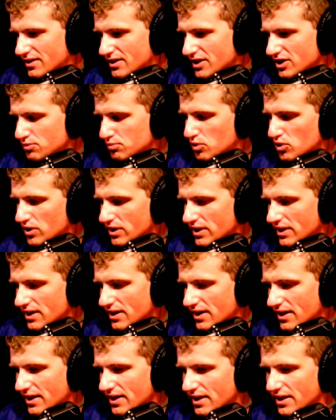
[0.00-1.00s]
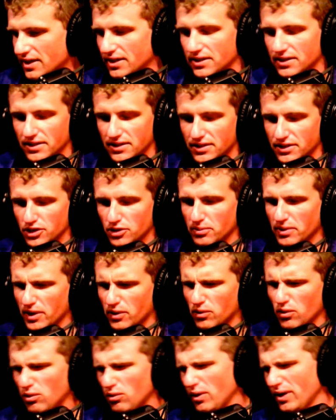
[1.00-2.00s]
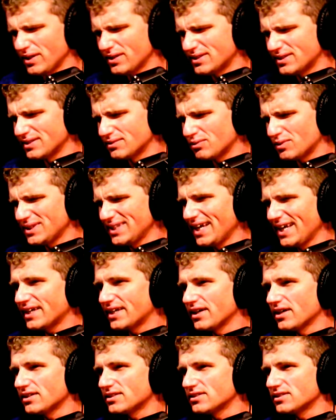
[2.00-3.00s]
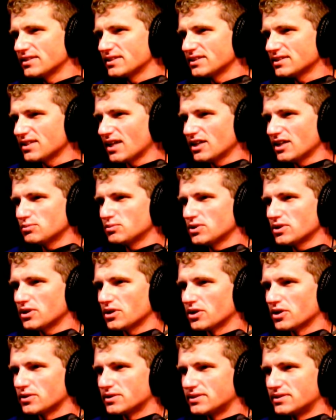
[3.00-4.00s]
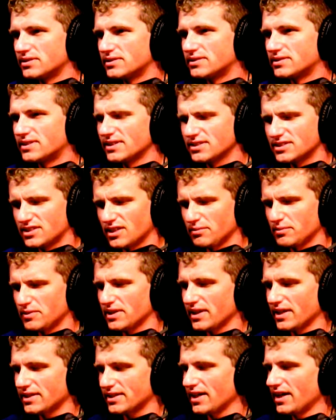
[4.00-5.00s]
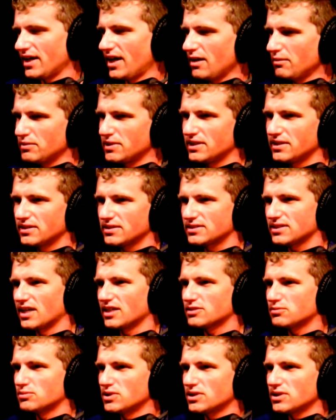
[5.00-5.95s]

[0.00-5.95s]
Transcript: this book and you're like, well, wasn't that character in this last book? Or didn't something like that happen in this last book?